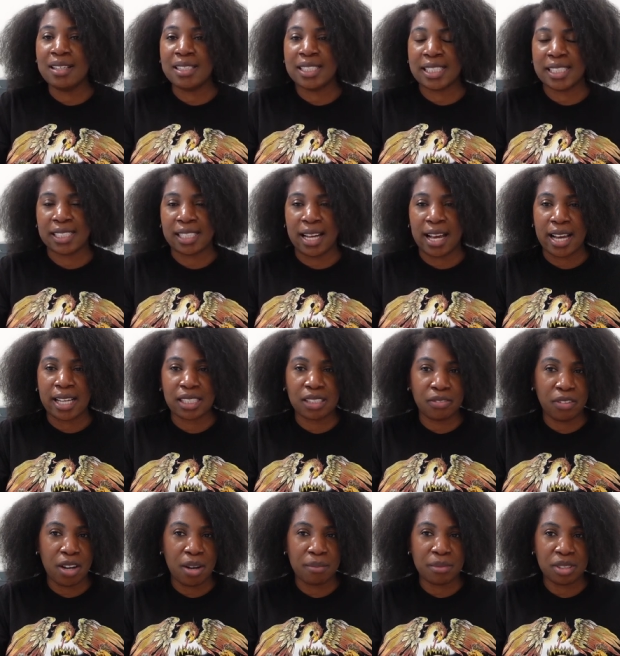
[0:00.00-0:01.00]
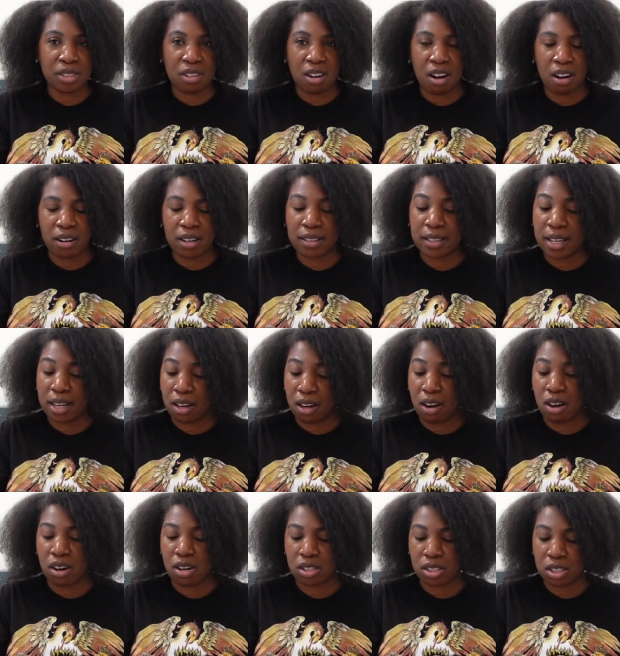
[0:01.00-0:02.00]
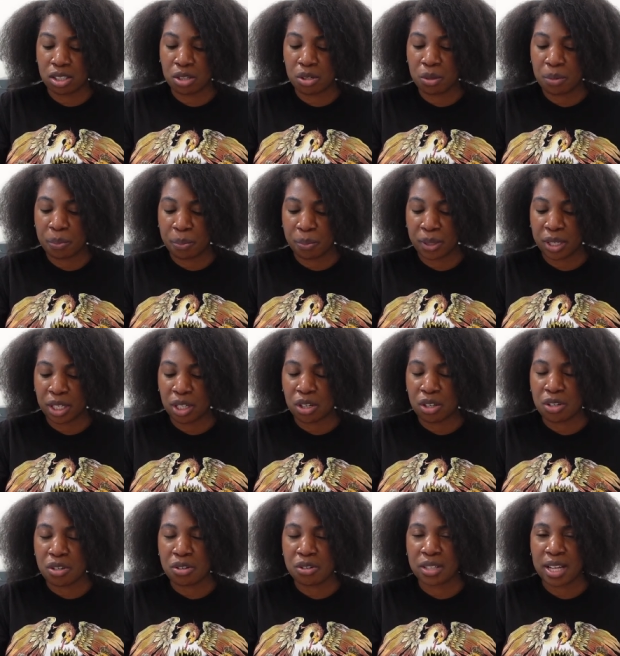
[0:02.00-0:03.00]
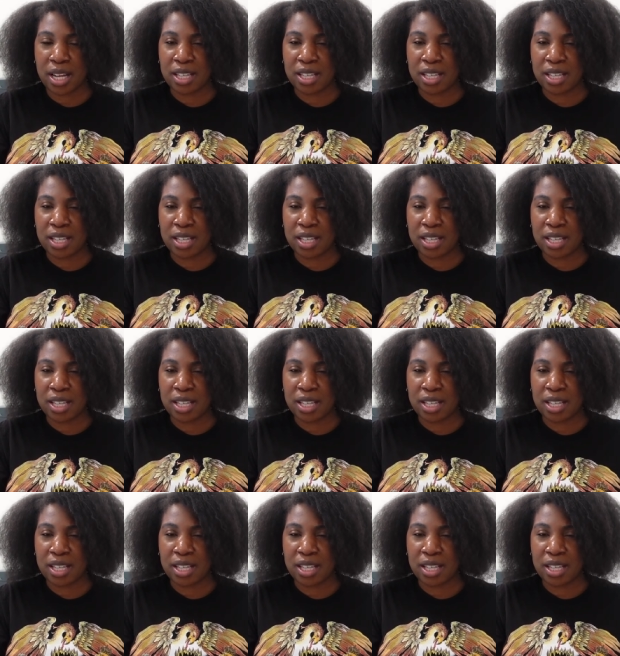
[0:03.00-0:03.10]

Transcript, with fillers: slacks from Zara that are also pretty old.